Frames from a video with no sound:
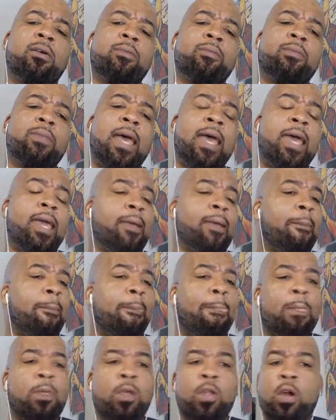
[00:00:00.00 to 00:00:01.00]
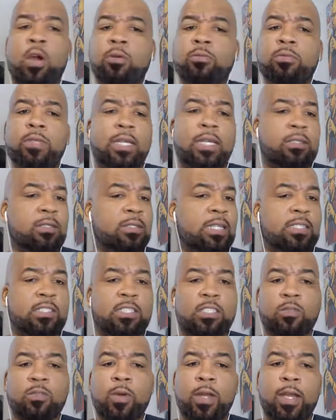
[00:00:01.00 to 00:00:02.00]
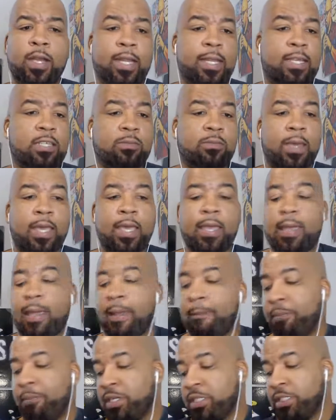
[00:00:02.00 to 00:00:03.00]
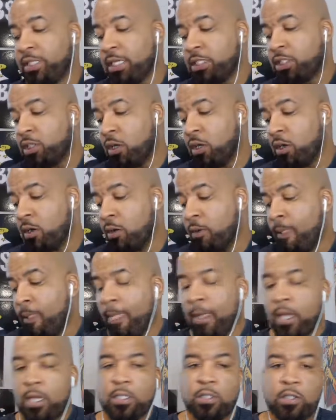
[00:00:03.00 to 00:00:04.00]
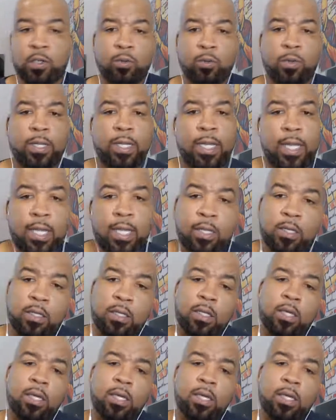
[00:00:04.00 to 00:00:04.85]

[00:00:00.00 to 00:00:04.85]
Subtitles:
hey, you know, that's just what it is, man. I appreciate y'all tuning in.